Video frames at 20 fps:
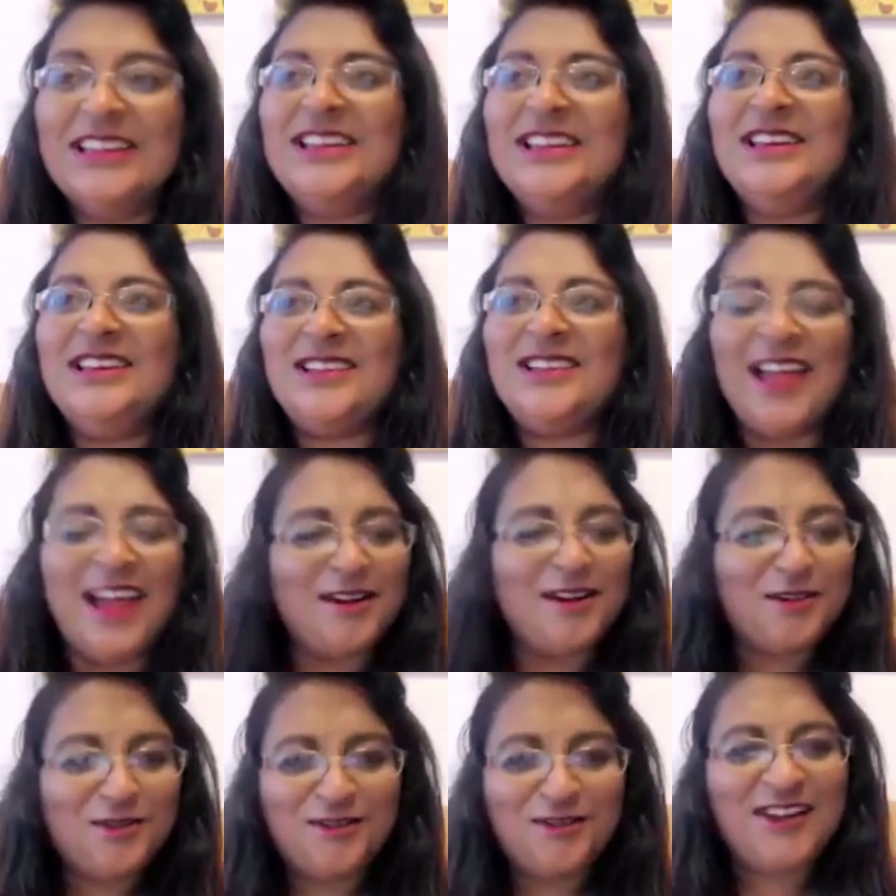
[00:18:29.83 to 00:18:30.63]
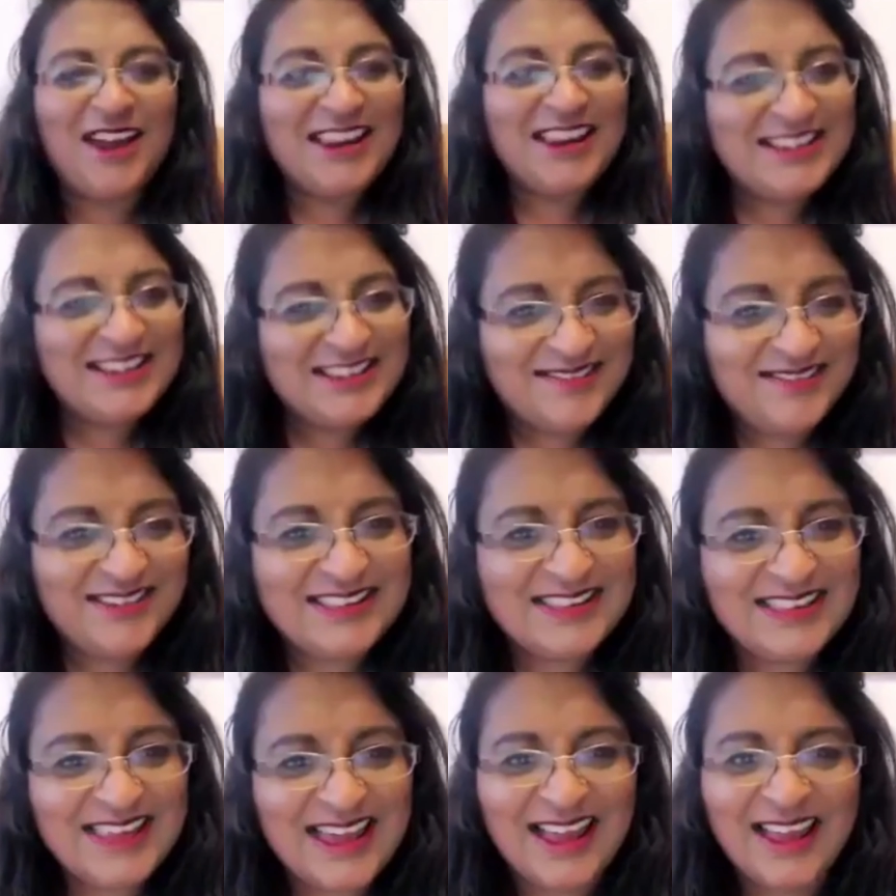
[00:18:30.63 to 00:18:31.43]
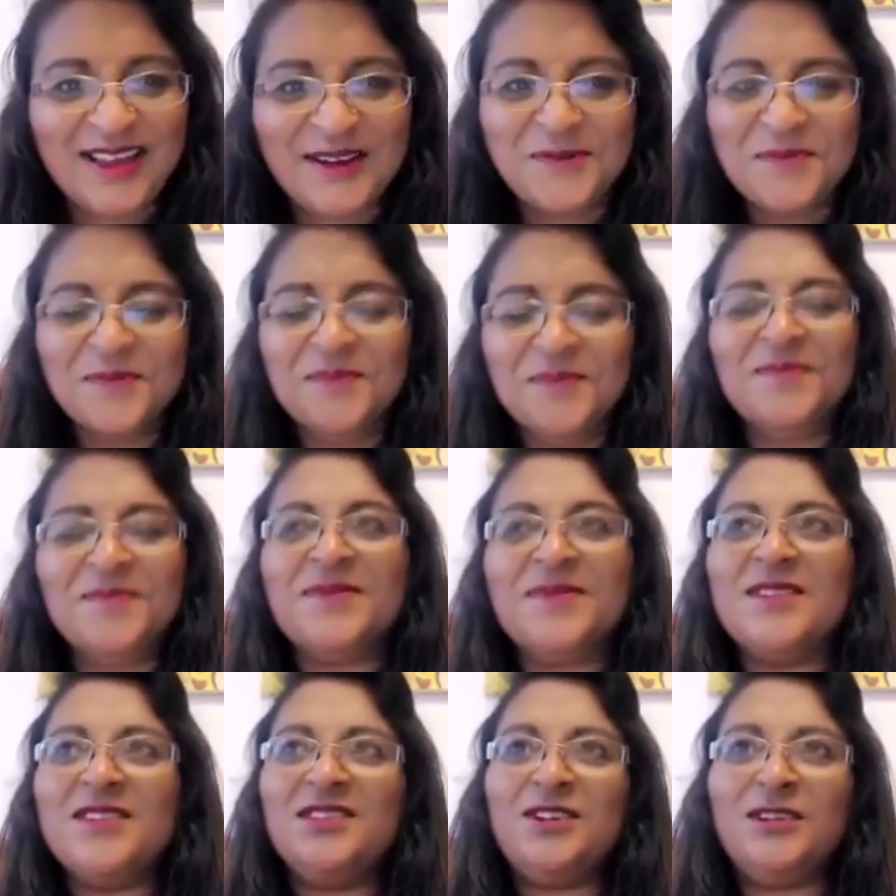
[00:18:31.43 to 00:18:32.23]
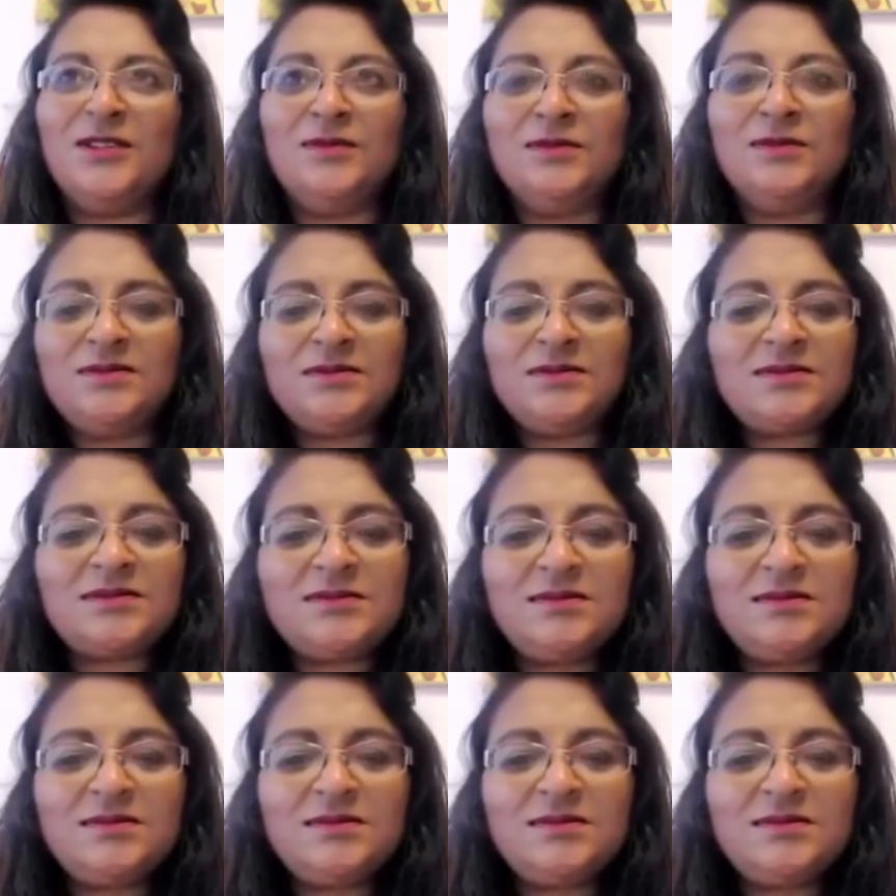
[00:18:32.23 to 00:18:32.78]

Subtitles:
You know, how creative is that? So